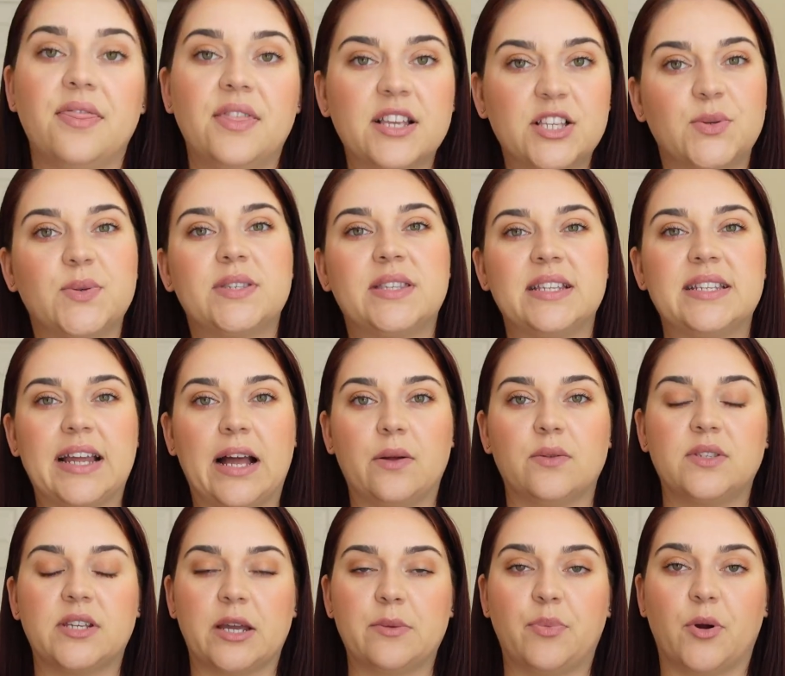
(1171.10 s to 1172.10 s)
This was the
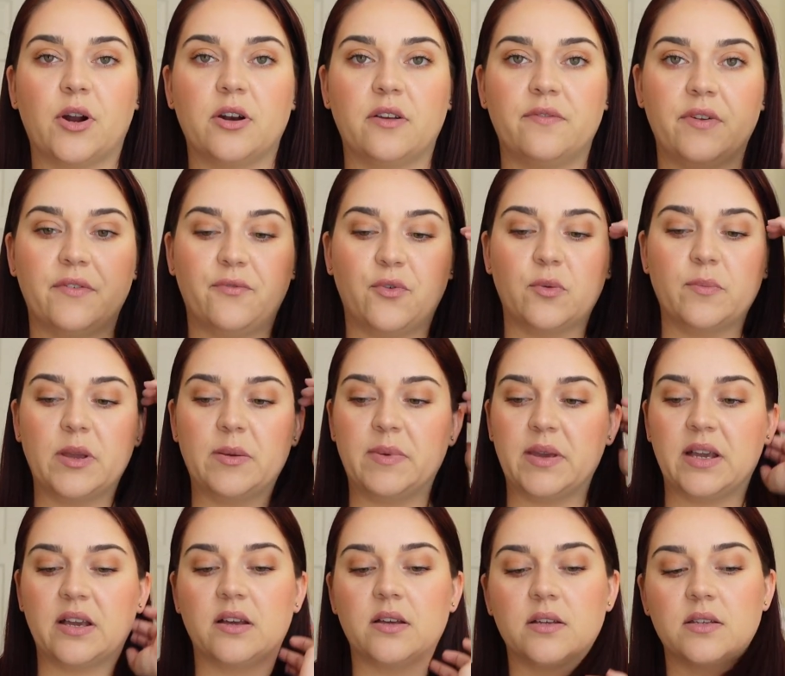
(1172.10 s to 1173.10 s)
downside part of it for me,
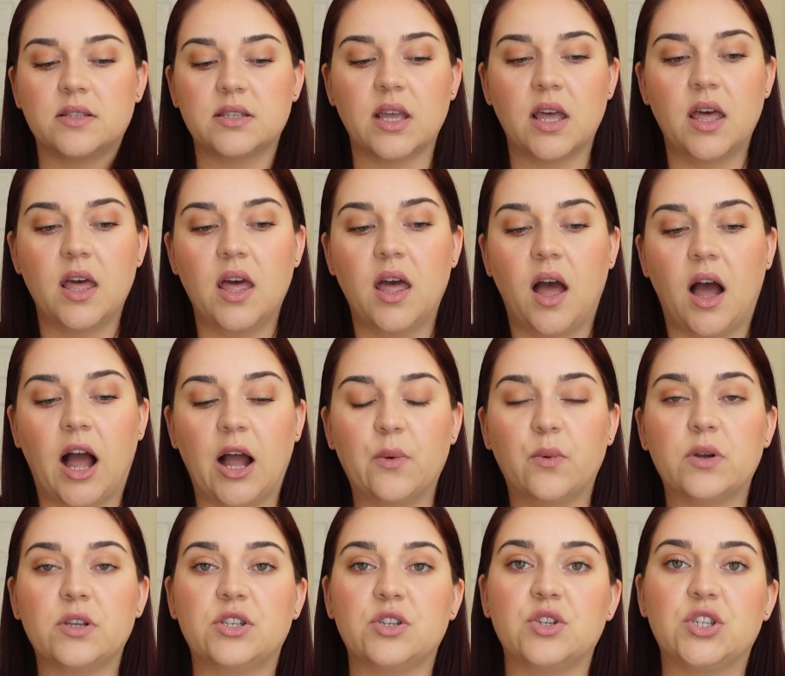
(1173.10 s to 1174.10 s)
because I
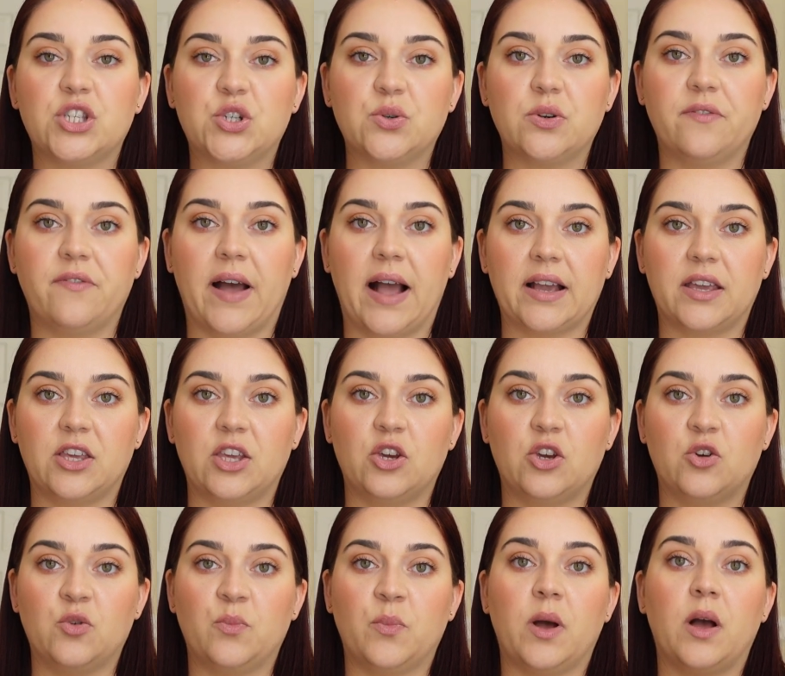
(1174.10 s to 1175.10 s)
was used to a
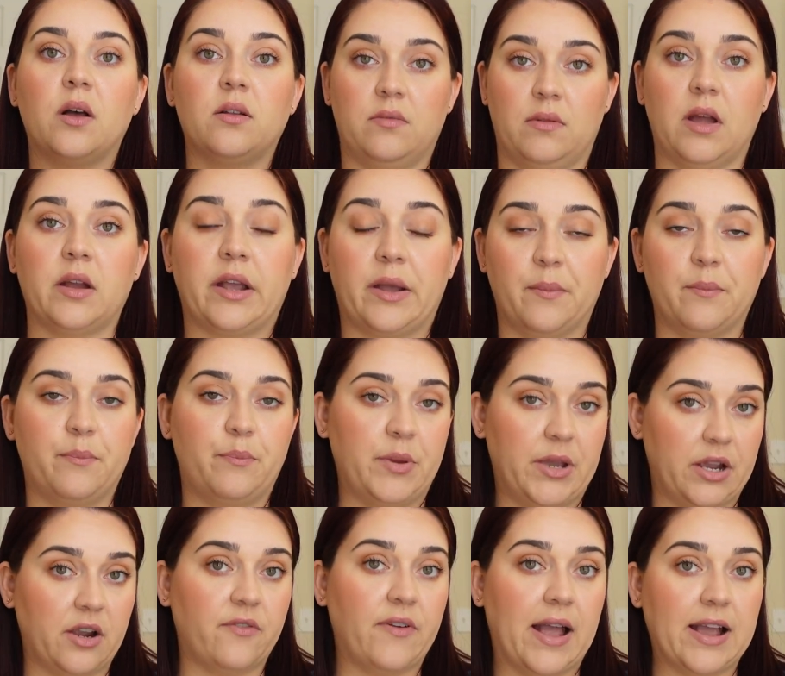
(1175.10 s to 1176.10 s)
vacuum, like a
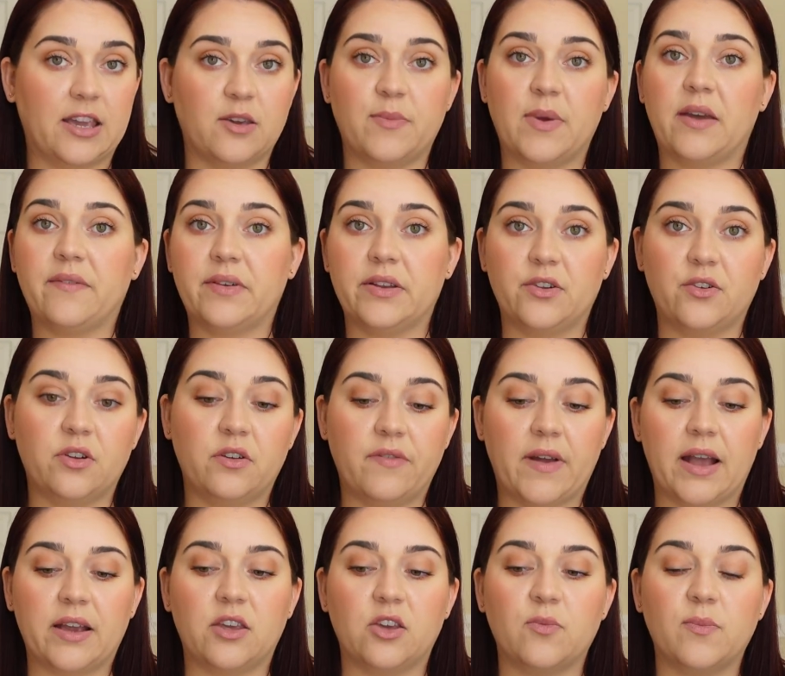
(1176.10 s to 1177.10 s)
bigger vacuum, heavy duty
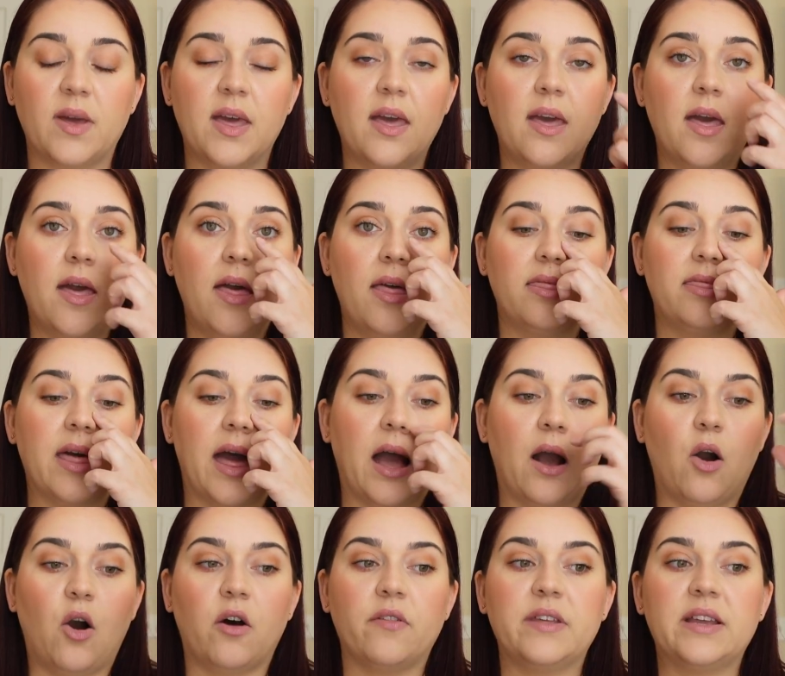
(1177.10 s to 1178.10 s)
vacuum,
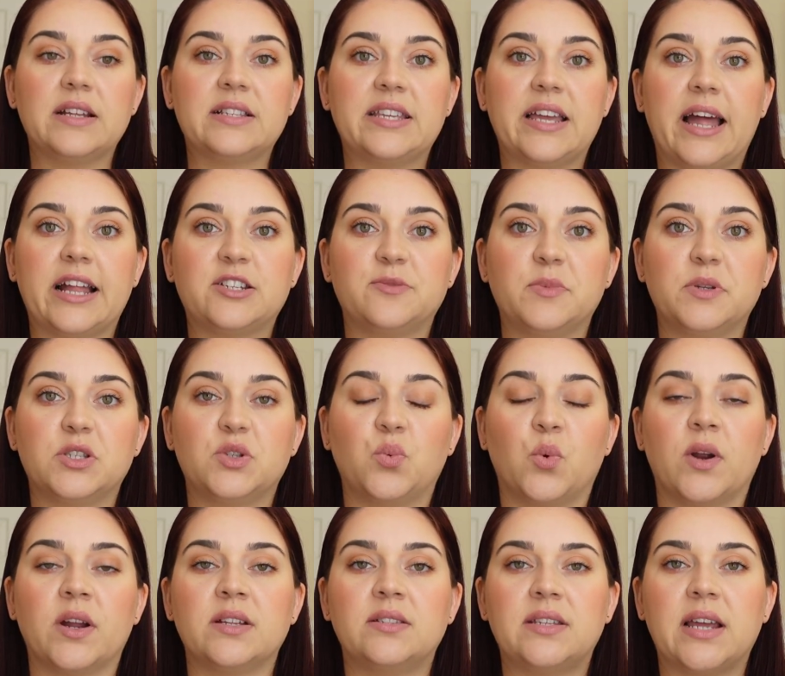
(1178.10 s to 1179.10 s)
that all the attachments
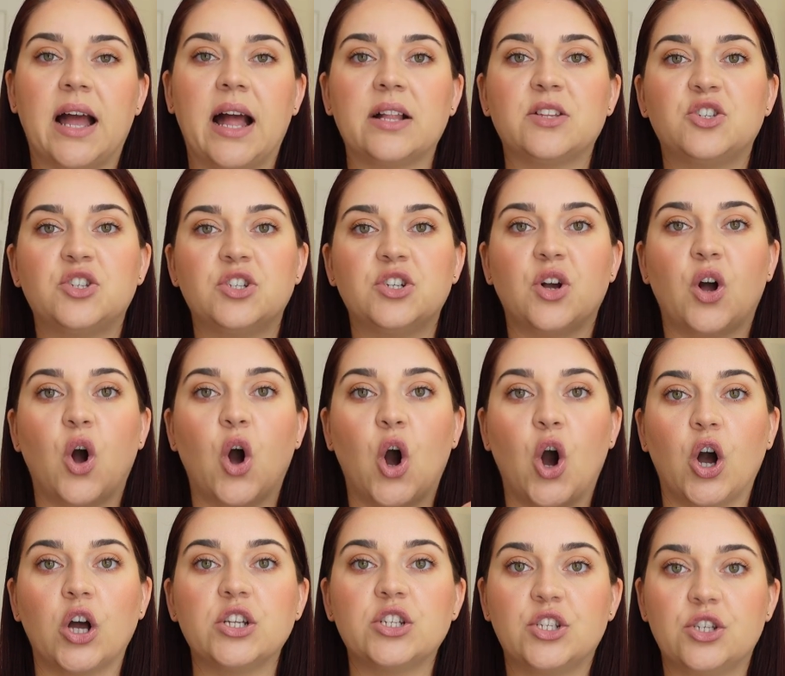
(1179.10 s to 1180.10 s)
were attached
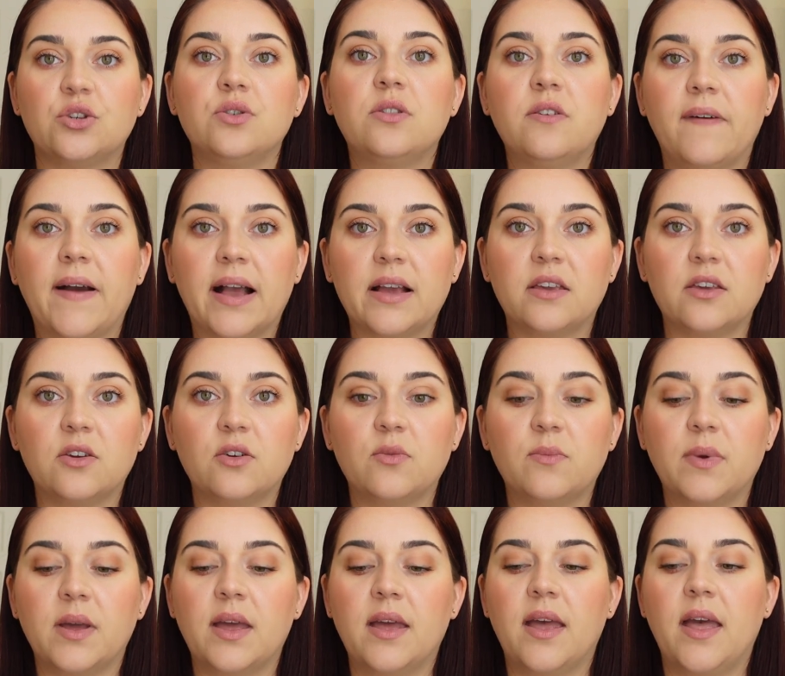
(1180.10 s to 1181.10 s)
onto the
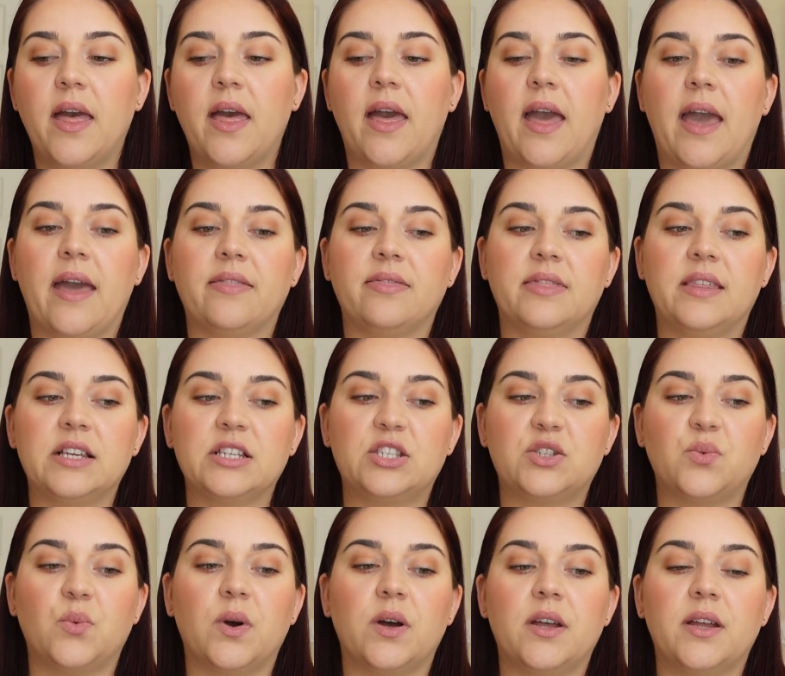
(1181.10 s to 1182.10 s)
vacuum, and
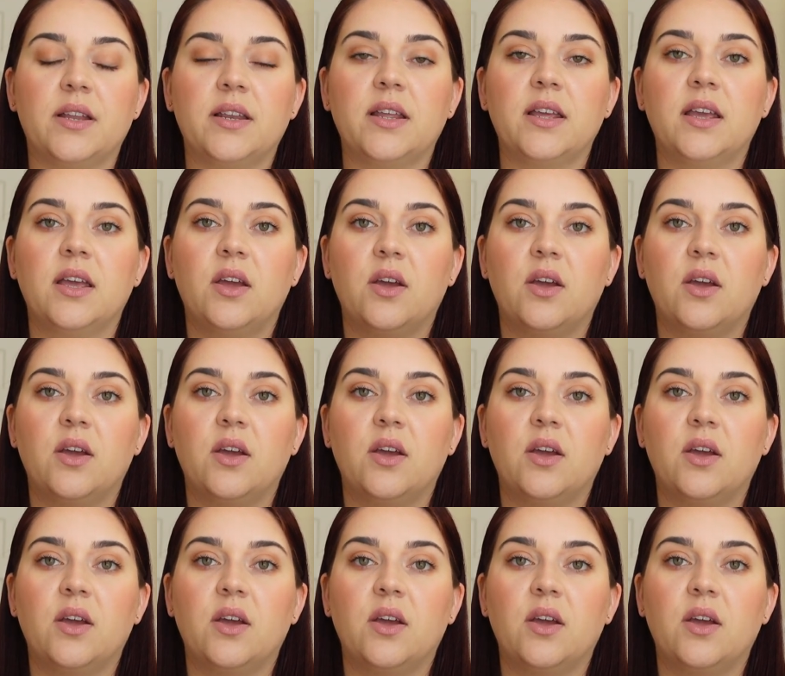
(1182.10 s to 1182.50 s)
this one,